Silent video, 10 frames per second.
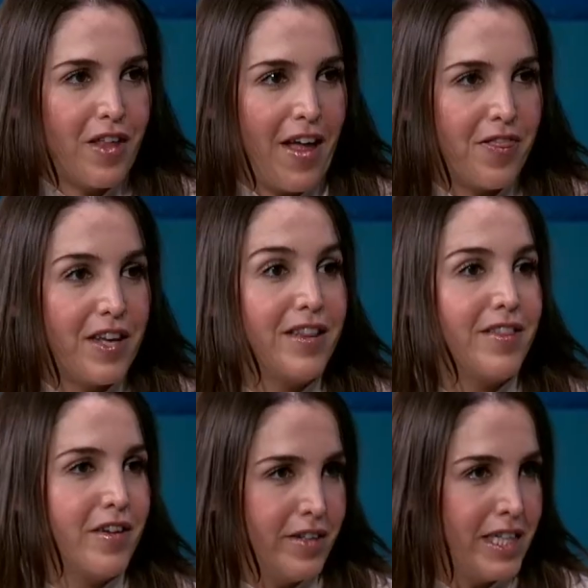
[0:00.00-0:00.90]
that
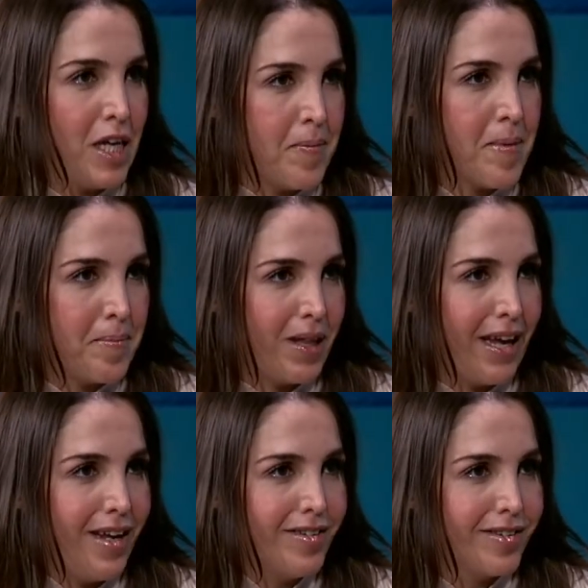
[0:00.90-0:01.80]
the team in
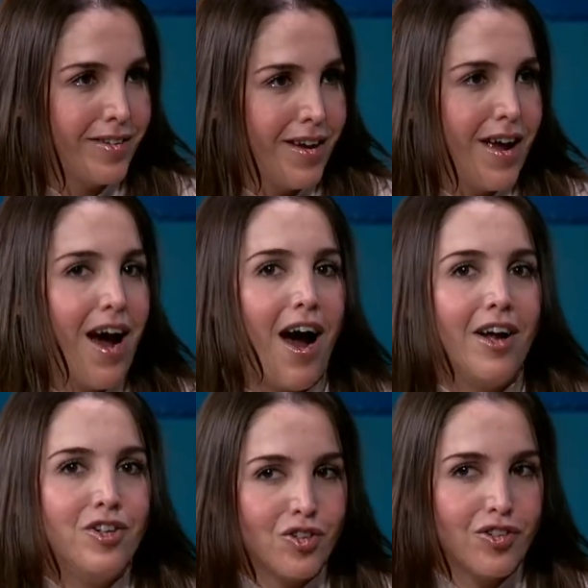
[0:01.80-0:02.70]
place
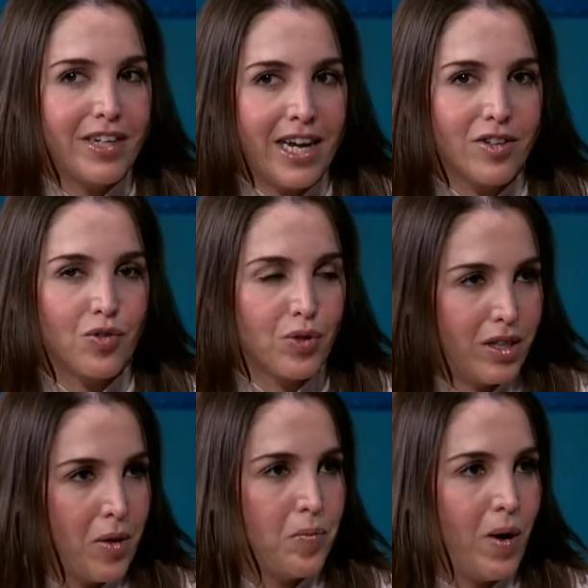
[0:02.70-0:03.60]
understands
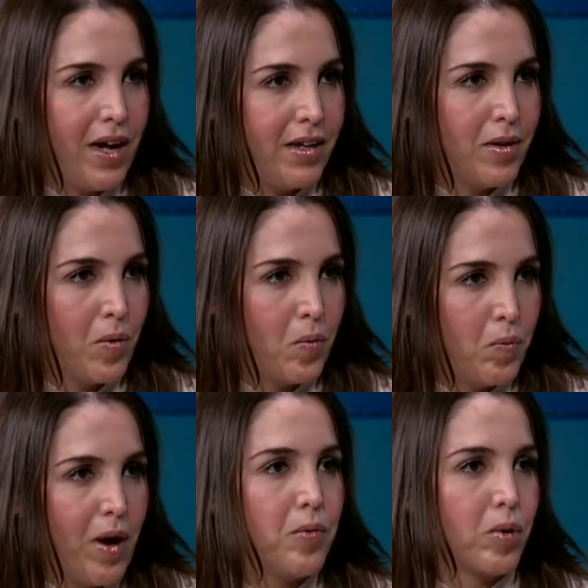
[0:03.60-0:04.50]
really what
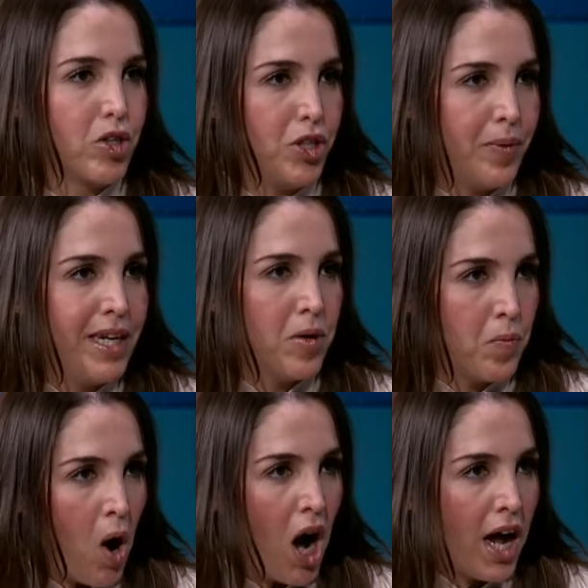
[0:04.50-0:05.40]
we're doing and
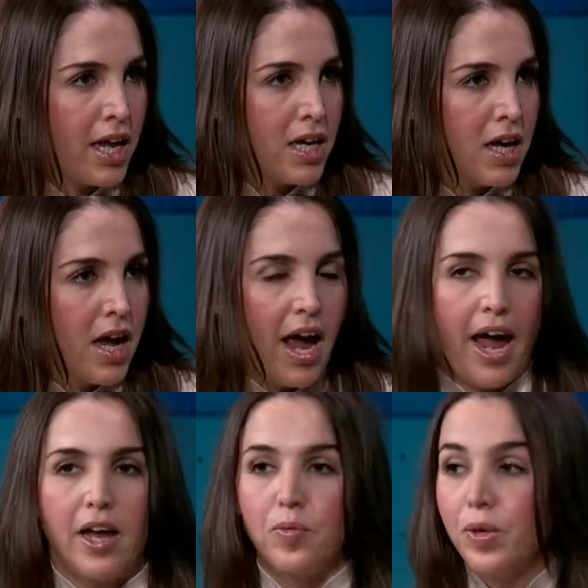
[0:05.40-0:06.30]
why.
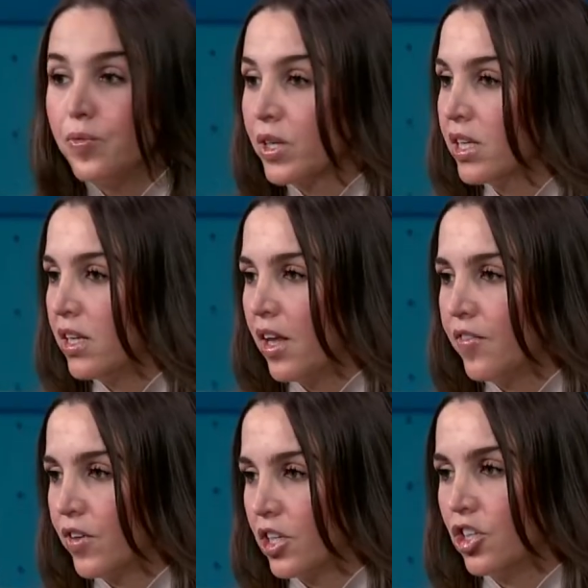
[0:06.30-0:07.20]
And we really
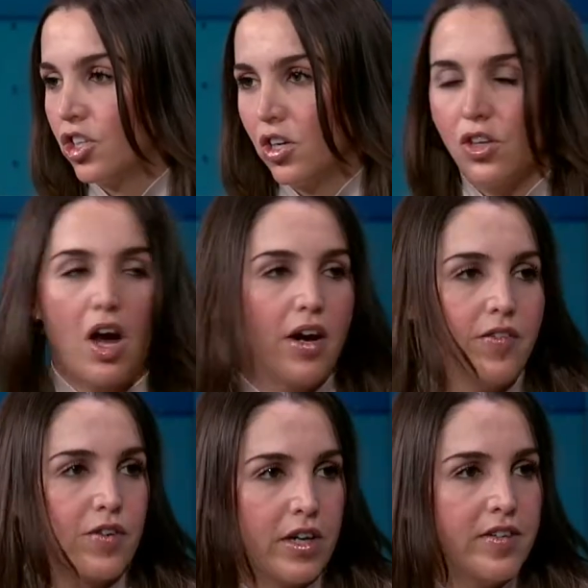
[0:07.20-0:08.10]
leveraged a lot
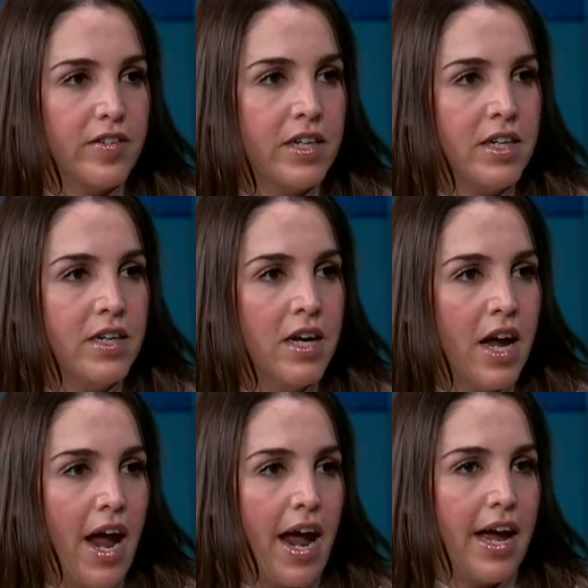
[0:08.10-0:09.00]
of Greyston
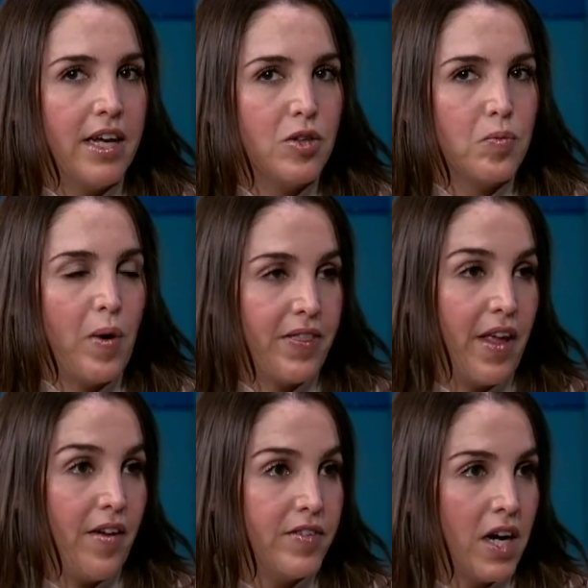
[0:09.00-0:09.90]
and what
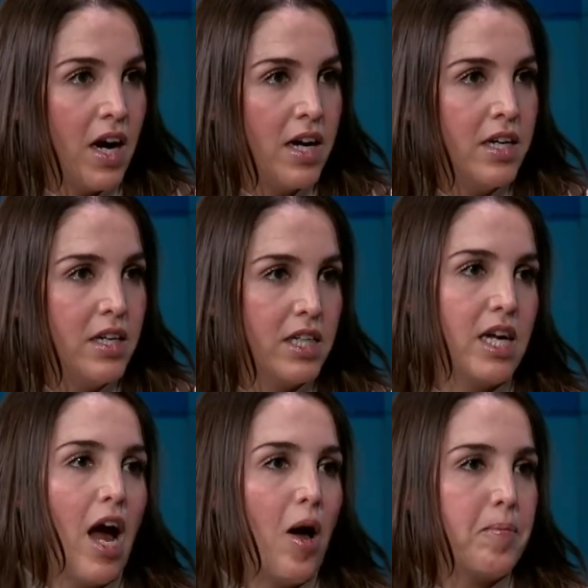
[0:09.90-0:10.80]
they've done
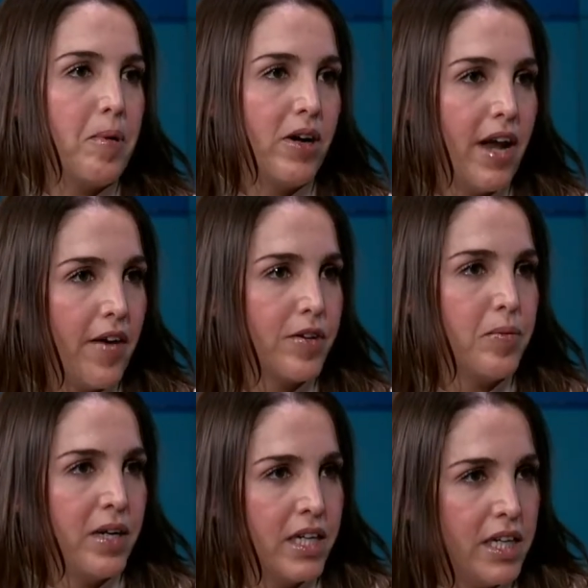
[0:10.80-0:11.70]
to help put
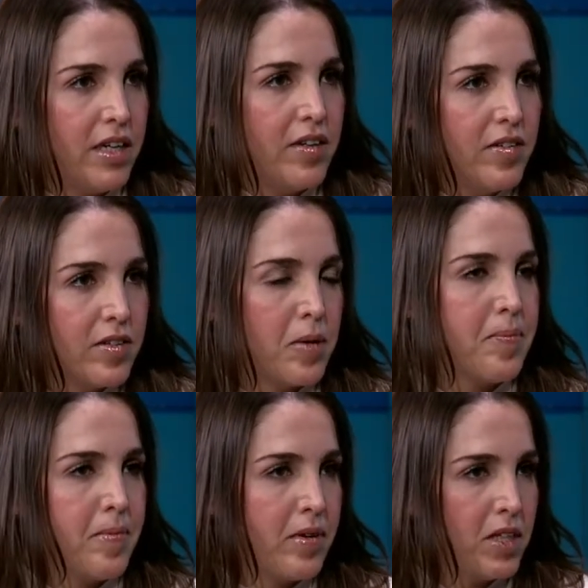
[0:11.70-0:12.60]
everyone at ease,
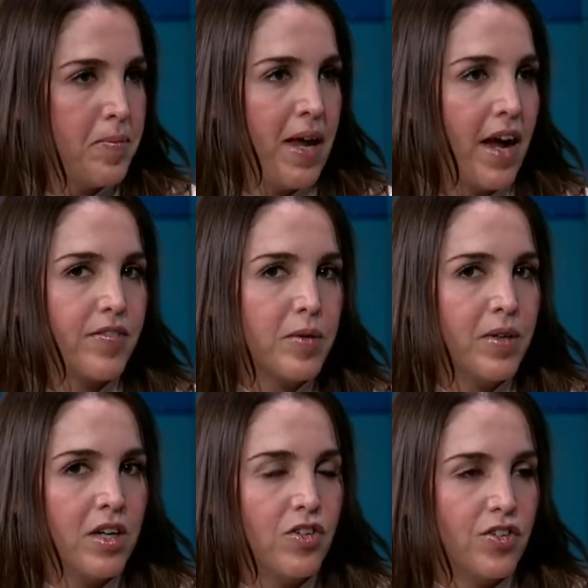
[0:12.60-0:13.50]
to make everyone
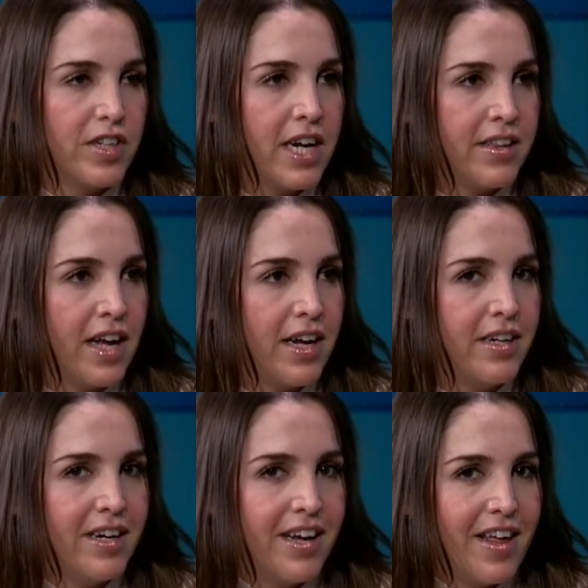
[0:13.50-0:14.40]
understand that
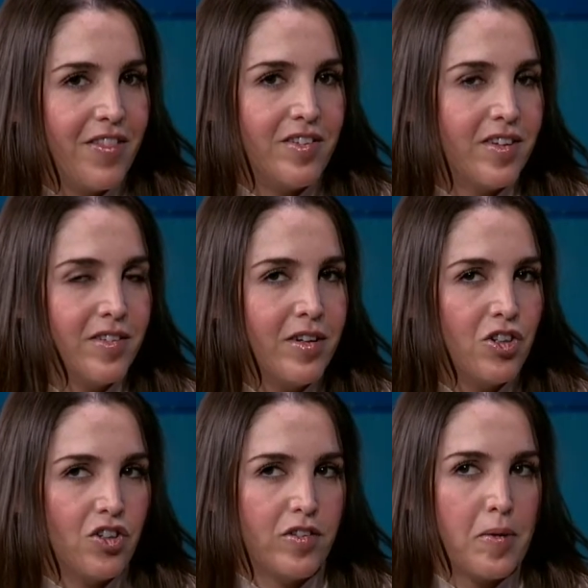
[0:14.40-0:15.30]
this isn't
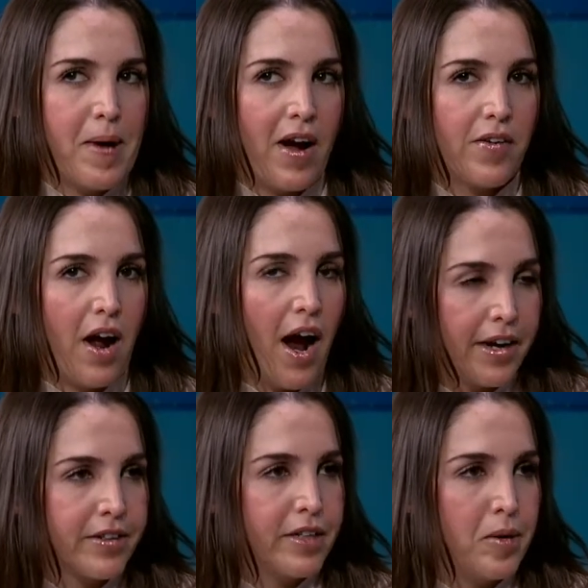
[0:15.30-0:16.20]
just about
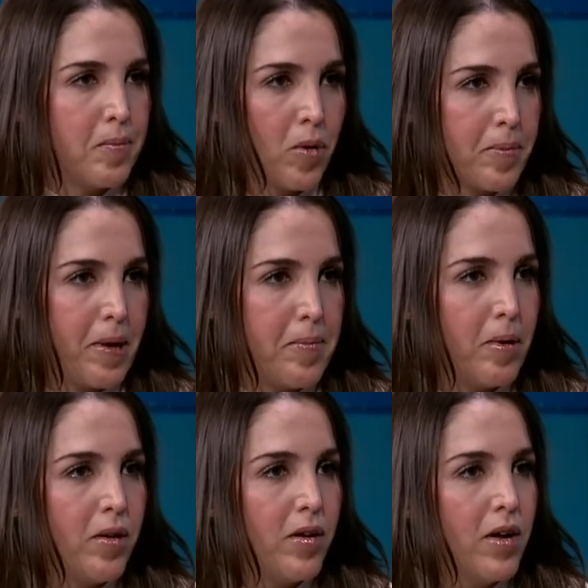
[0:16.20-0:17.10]
hiring more
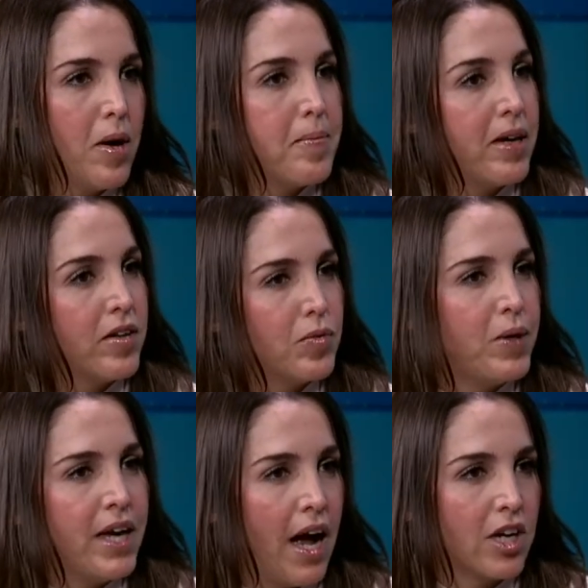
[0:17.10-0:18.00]
people, because
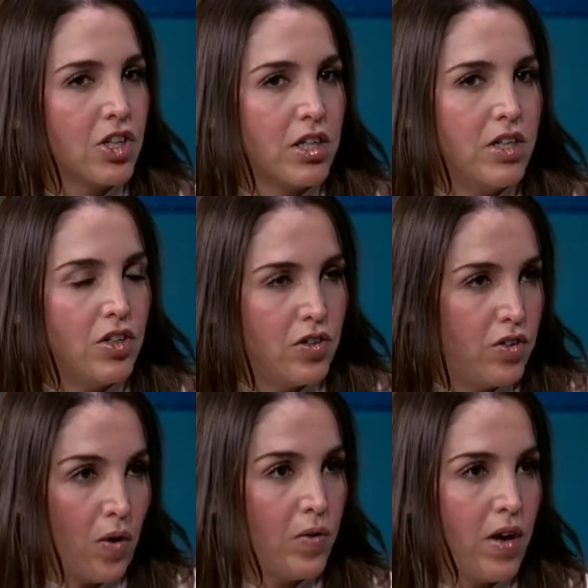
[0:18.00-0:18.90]
we actually
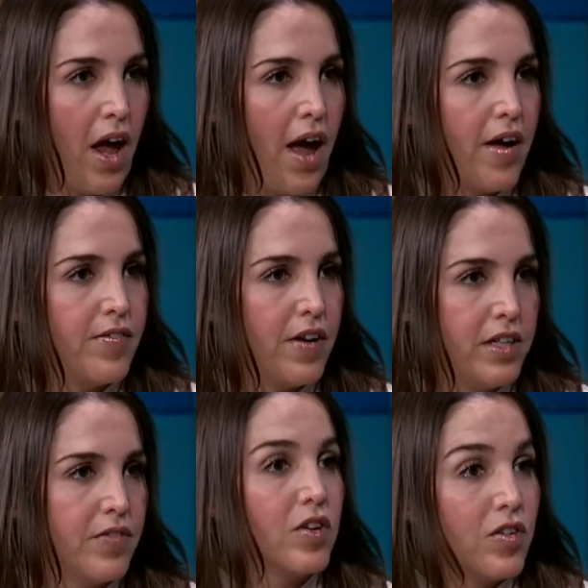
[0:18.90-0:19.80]
don't have a
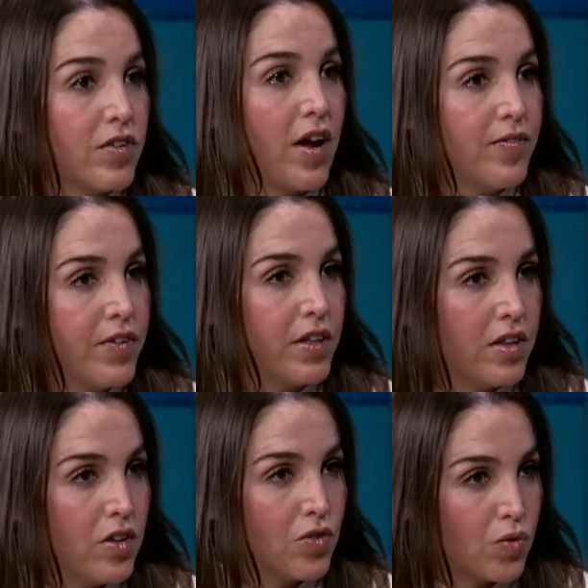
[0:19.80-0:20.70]
difficult time filling
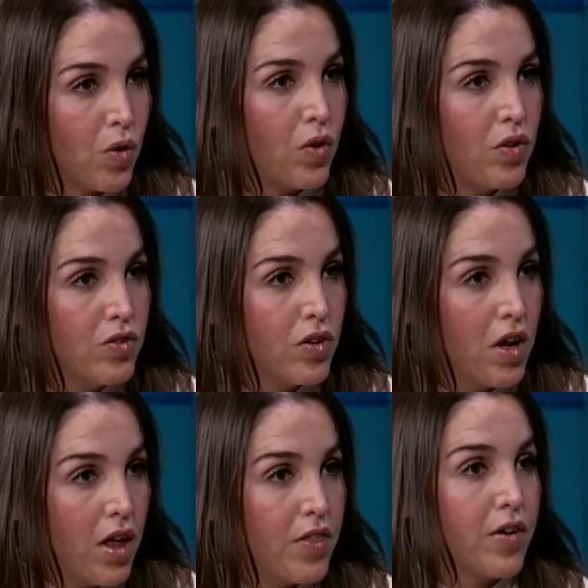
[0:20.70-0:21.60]
these roles.
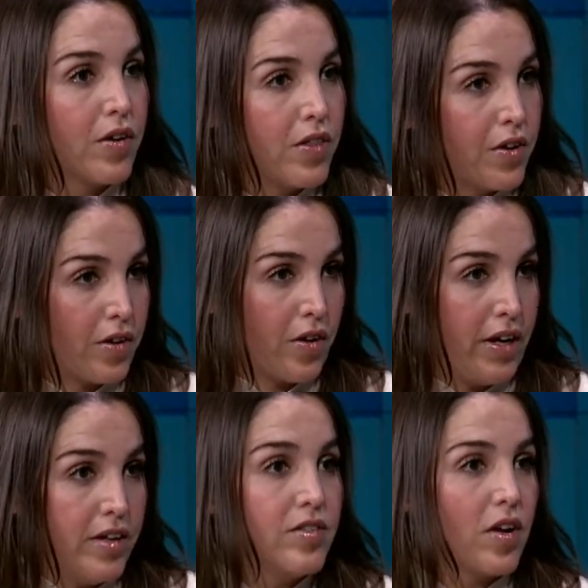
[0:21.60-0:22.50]
There
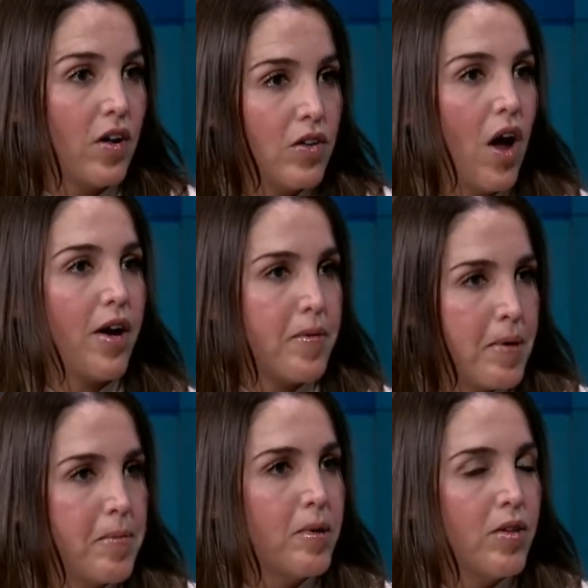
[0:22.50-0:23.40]
is a lot of
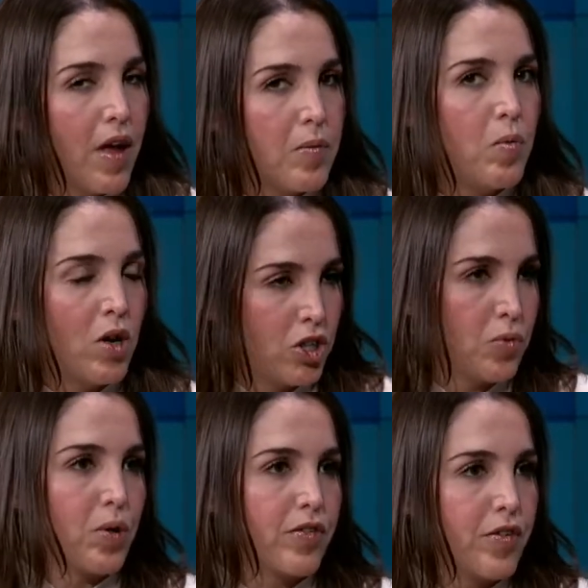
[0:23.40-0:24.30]
people that want to
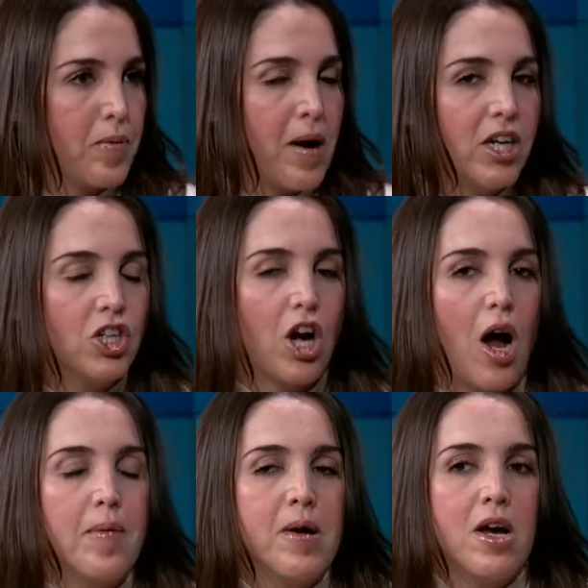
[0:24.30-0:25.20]
work for the body
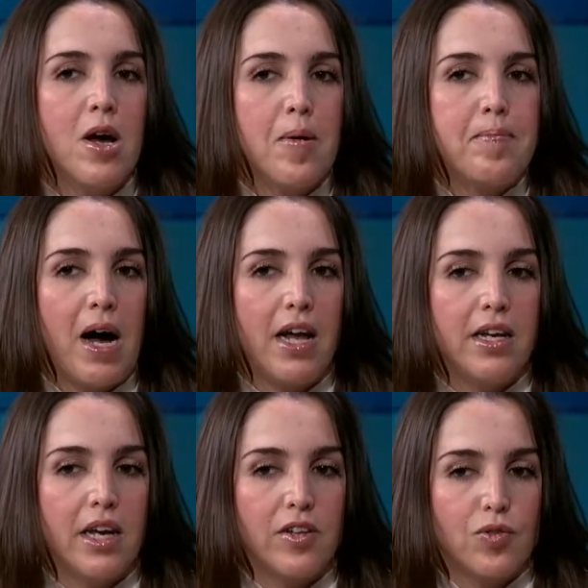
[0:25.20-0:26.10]
shop, but
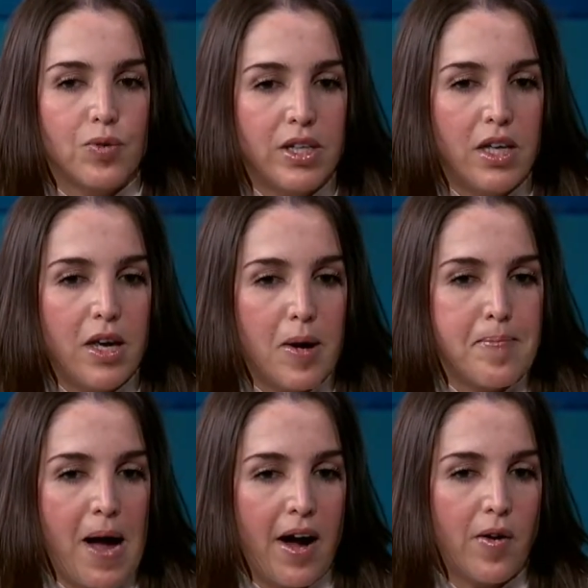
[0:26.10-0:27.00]
it's really
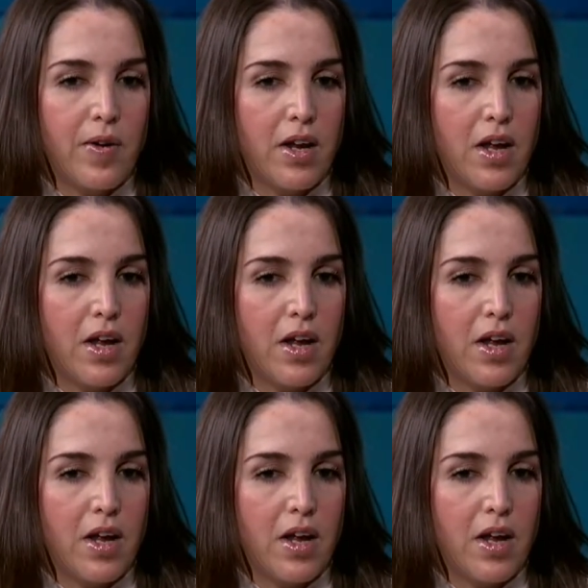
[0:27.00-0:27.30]
about,